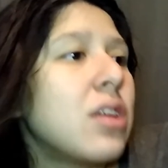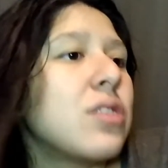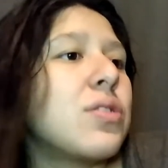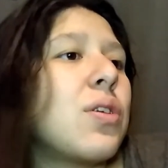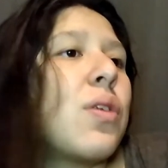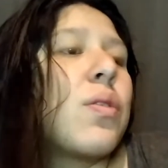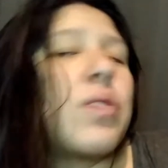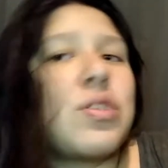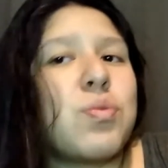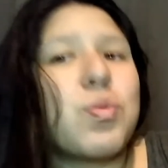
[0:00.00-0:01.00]
So
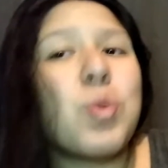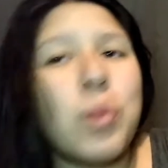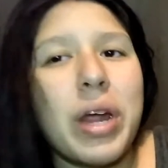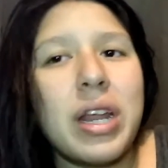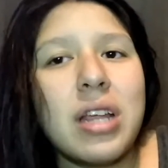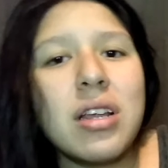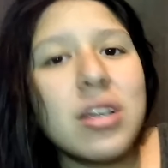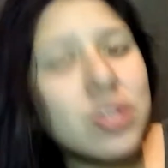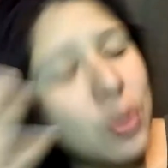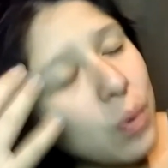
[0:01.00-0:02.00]
that's what we're waiting.
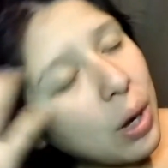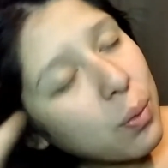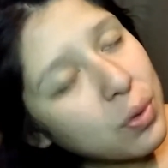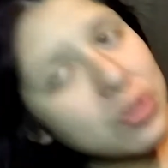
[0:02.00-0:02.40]
So I will